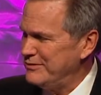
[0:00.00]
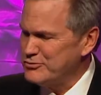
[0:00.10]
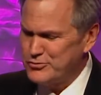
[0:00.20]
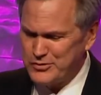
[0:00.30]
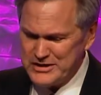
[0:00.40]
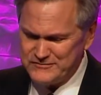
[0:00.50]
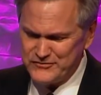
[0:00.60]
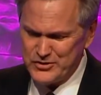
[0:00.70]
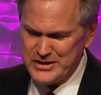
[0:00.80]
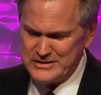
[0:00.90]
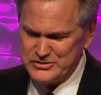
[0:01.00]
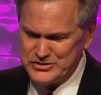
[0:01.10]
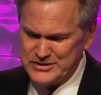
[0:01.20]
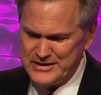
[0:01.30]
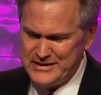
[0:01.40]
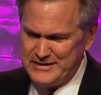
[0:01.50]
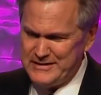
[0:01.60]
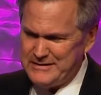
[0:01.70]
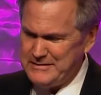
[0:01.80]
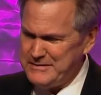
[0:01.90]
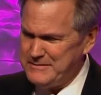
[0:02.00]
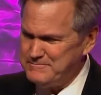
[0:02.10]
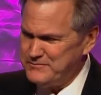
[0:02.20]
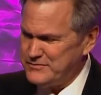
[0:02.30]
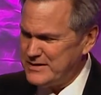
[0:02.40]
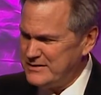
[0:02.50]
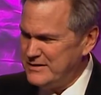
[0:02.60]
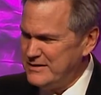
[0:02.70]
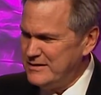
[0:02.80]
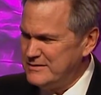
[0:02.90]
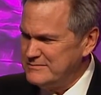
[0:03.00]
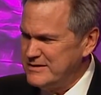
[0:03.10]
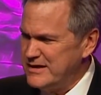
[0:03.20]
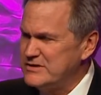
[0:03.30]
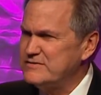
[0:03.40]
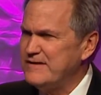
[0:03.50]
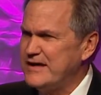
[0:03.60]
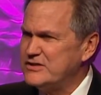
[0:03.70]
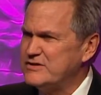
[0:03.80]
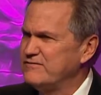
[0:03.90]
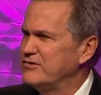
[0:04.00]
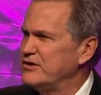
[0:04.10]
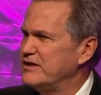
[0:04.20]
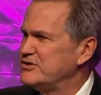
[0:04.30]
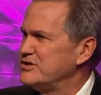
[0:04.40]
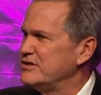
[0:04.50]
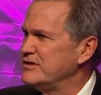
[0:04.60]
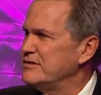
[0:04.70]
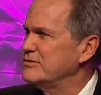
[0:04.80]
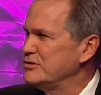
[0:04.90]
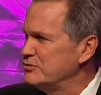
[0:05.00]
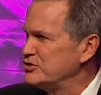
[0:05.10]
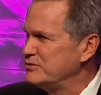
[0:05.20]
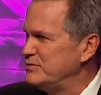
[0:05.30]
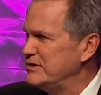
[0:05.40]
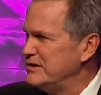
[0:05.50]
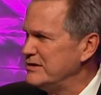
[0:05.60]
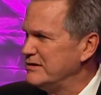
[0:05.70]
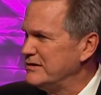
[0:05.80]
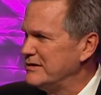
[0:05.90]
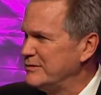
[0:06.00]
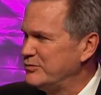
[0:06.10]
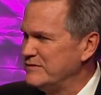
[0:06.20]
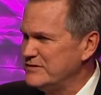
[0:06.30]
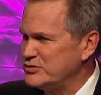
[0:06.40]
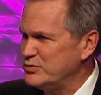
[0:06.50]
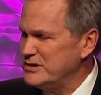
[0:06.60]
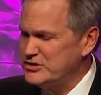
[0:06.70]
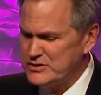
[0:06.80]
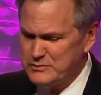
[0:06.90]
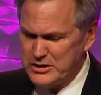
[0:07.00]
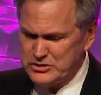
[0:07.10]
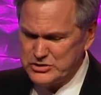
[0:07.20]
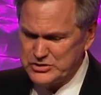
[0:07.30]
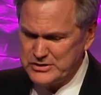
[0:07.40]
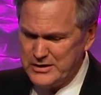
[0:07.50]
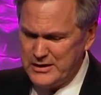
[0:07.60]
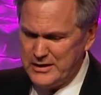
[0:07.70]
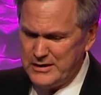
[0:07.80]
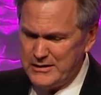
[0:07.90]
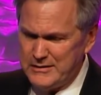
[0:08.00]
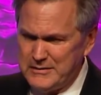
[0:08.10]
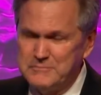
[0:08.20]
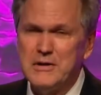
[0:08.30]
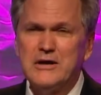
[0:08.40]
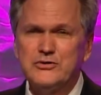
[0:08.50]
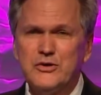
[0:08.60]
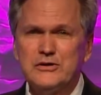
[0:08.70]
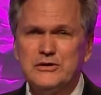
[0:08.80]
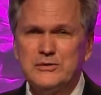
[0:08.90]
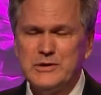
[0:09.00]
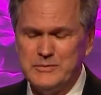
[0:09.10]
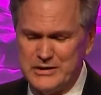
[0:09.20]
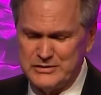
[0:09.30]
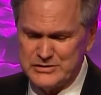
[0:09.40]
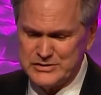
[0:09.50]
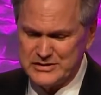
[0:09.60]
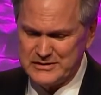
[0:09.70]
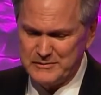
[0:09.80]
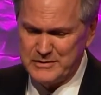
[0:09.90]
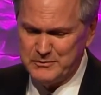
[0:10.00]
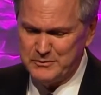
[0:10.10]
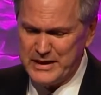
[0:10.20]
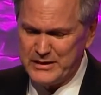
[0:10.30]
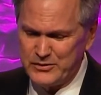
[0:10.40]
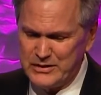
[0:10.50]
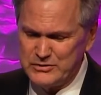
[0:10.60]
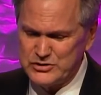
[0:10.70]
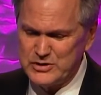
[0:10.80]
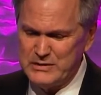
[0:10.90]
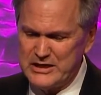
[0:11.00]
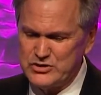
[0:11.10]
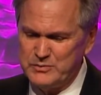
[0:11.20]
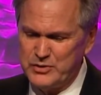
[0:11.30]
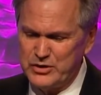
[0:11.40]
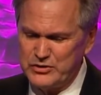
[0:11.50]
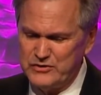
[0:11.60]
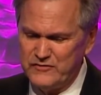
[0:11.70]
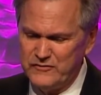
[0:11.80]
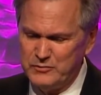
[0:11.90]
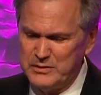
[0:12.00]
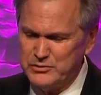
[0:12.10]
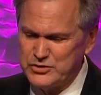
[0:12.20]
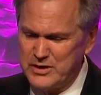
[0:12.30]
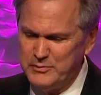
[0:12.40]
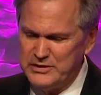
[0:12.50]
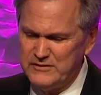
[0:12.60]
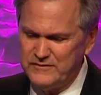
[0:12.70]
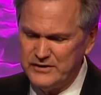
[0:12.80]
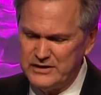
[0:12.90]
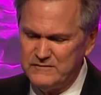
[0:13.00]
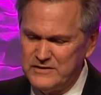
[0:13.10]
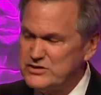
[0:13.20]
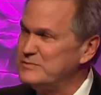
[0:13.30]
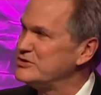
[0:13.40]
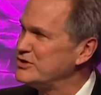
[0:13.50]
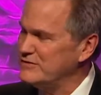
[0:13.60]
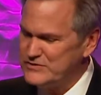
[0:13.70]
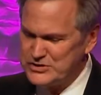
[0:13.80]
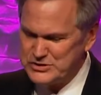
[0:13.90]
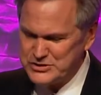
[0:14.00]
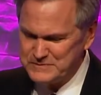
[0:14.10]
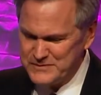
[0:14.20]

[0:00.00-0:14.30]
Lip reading: great friend, not as fast afoot as he used to be in previous weeks and months. I'll talk a little bit about his background as the managing partner of a People's Company Affiliate Investment Services.